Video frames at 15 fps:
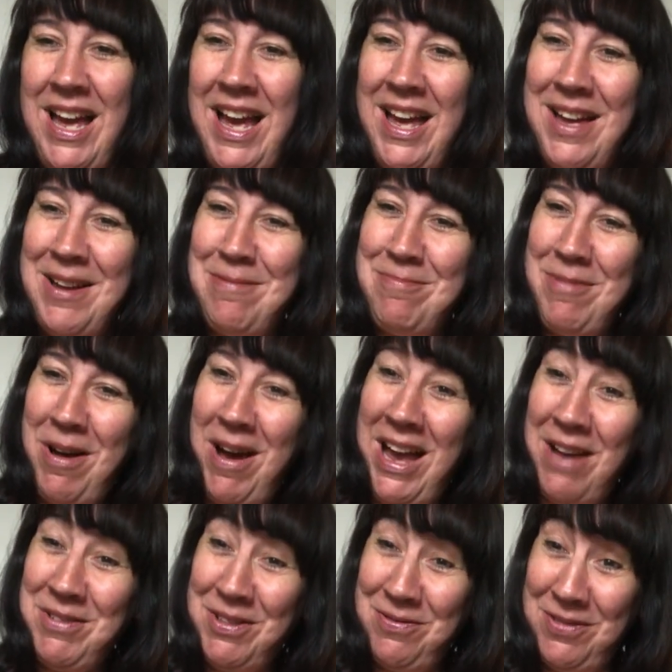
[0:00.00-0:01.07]
I
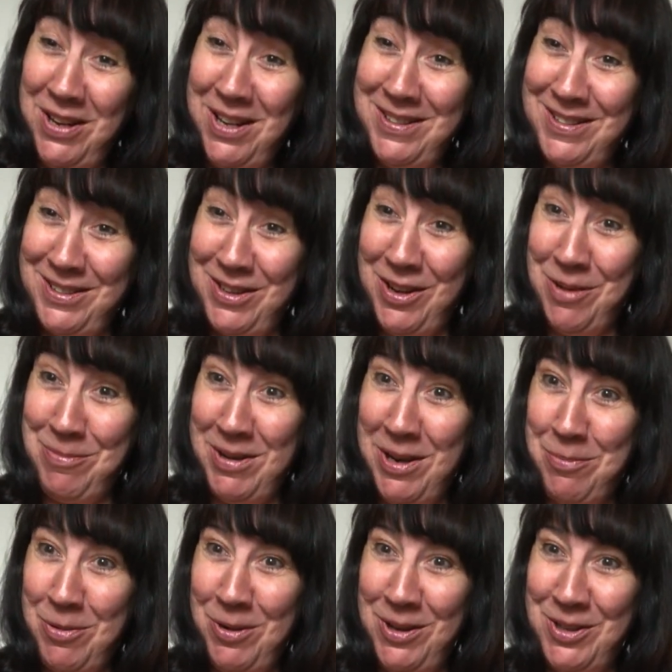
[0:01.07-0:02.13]
have to first start by
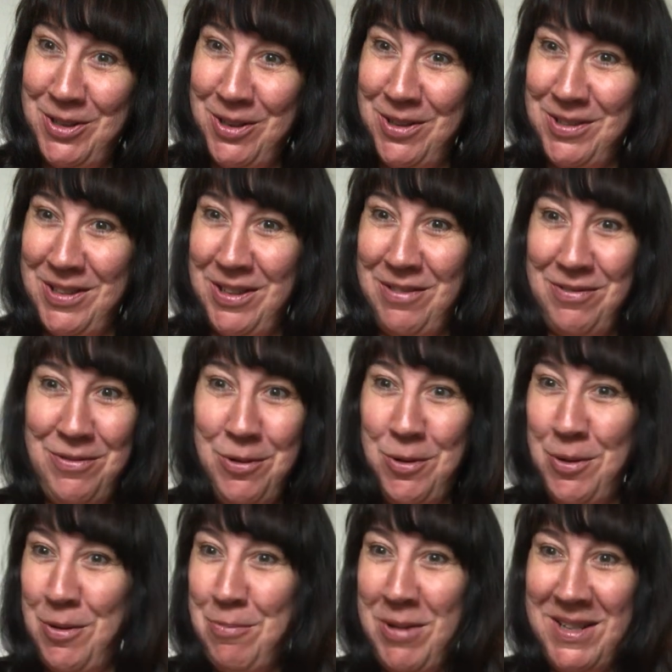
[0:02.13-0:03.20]
apologising
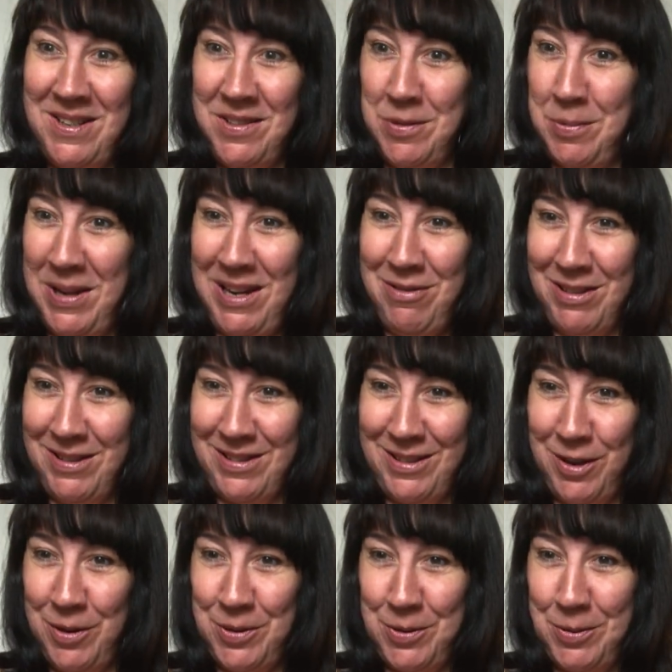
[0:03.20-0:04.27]
for my disappearance
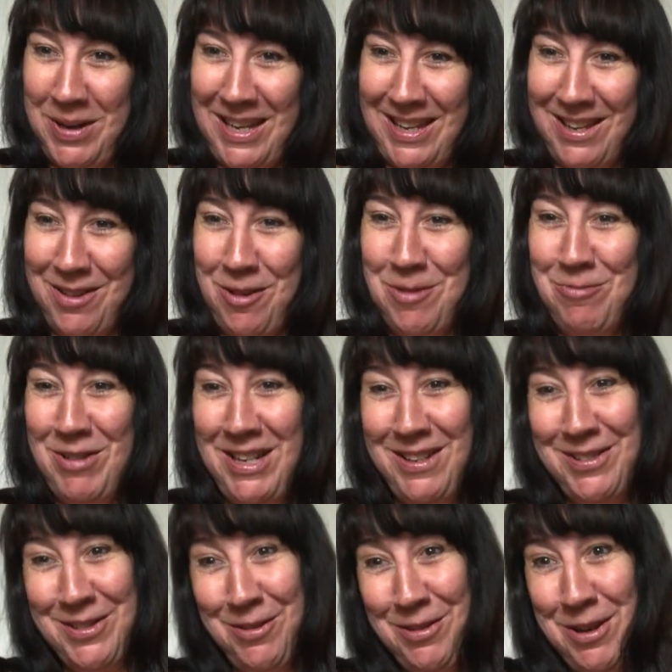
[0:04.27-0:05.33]
last week. I'm really
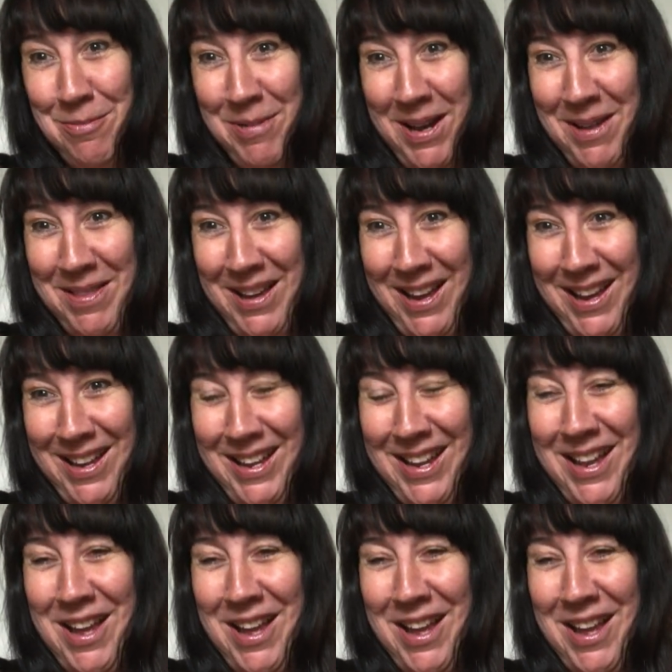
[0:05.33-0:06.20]
sorry about that.